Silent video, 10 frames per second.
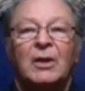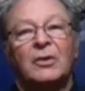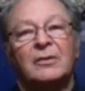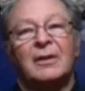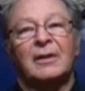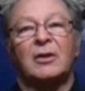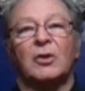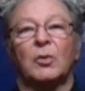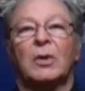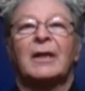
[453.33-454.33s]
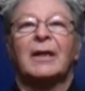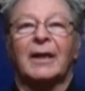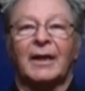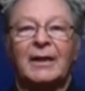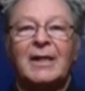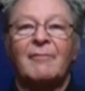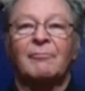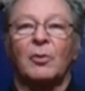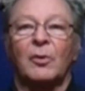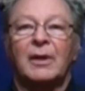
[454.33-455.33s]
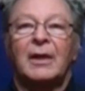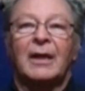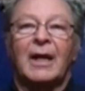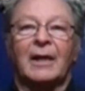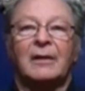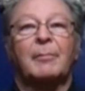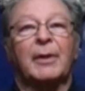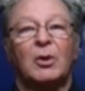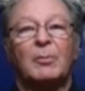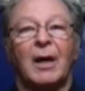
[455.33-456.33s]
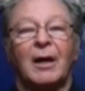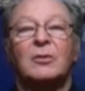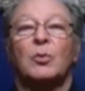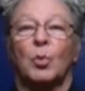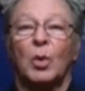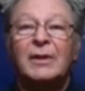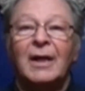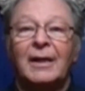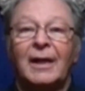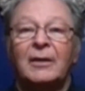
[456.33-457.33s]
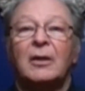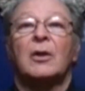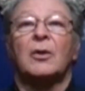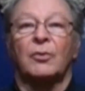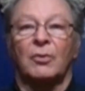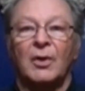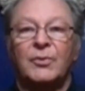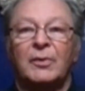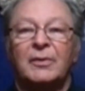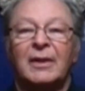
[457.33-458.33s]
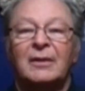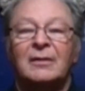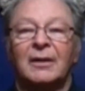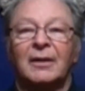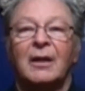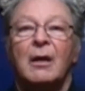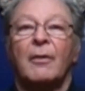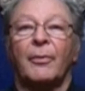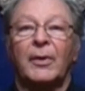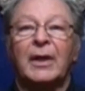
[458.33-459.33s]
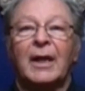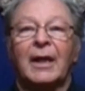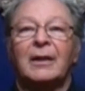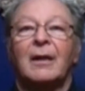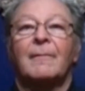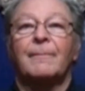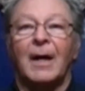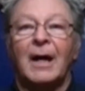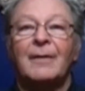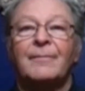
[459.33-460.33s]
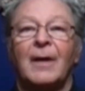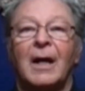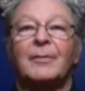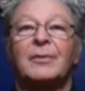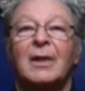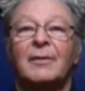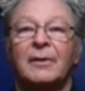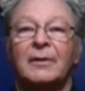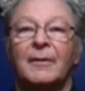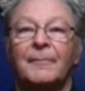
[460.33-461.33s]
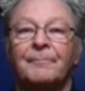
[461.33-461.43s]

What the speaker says: You can send it to Kenny Davenport at P.O. Box 198, Crossville, Tennessee, 38557.